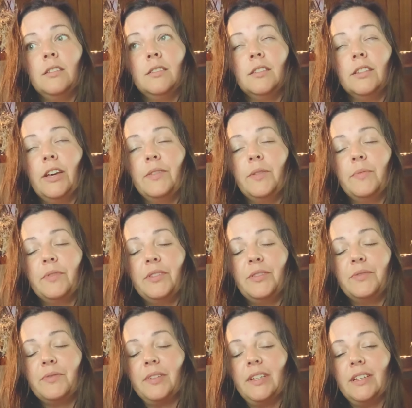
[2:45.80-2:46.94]
loaded with
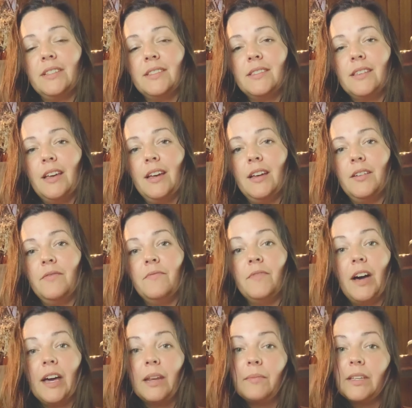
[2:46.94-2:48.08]
nutrients,
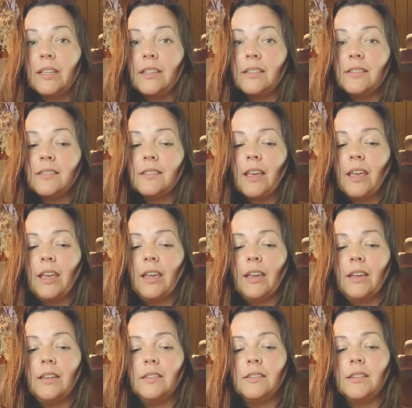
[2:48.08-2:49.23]
vitamins,
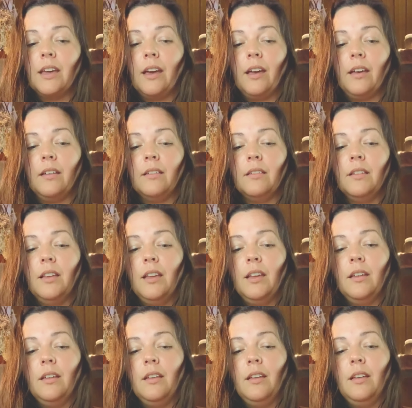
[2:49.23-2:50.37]
and
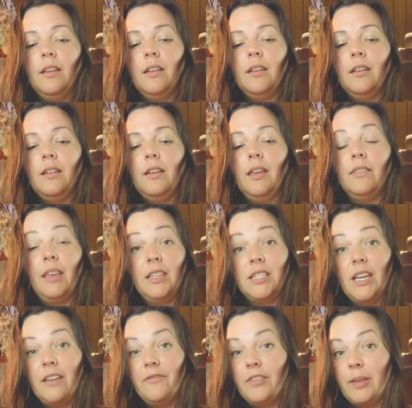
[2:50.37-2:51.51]
the
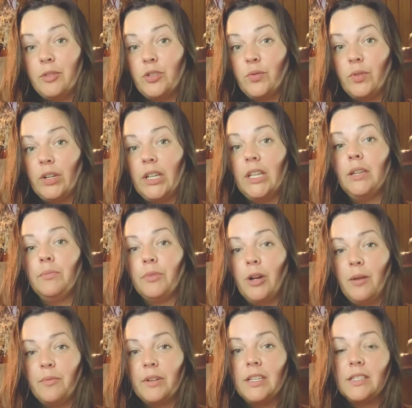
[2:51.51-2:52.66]
anti-inflammatory
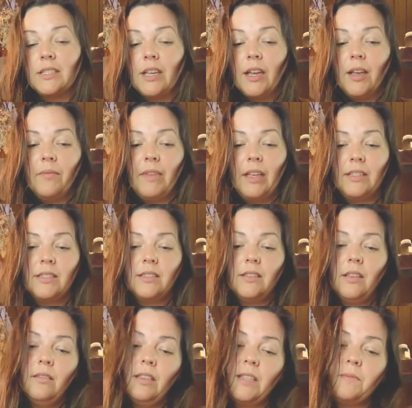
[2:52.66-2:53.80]
properties. That's
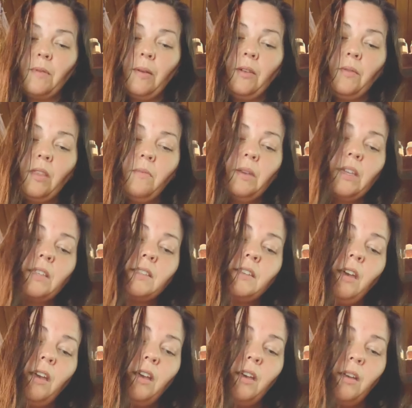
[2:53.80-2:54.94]
probably one of the biggest
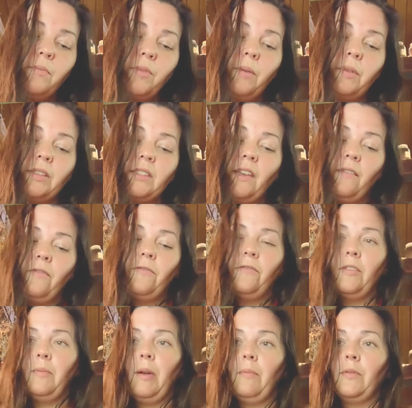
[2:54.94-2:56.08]
properties of
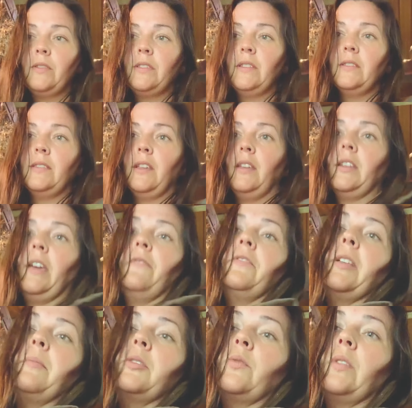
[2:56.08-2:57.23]
the peppers, is
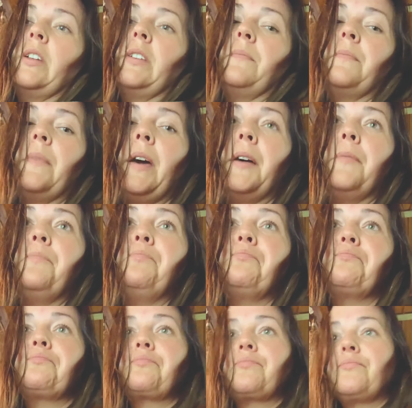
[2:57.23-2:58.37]
anti-inflammatory.
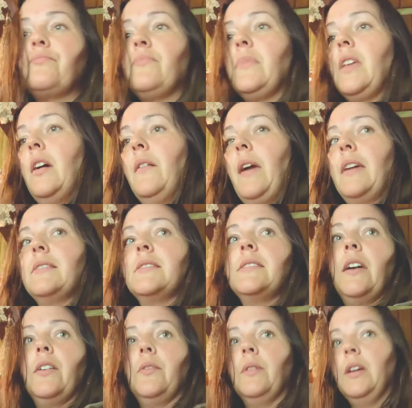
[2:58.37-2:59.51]
Okay,
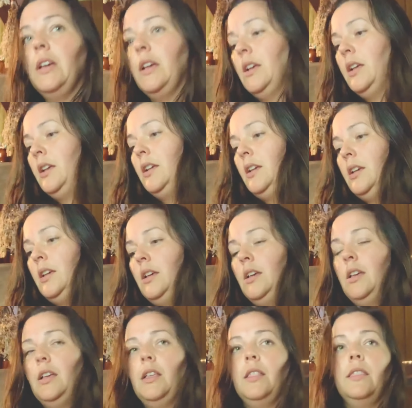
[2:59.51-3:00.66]
so
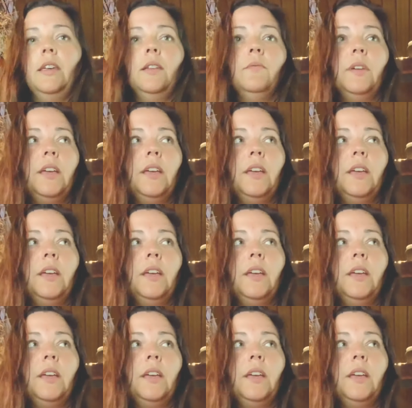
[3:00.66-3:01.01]
then we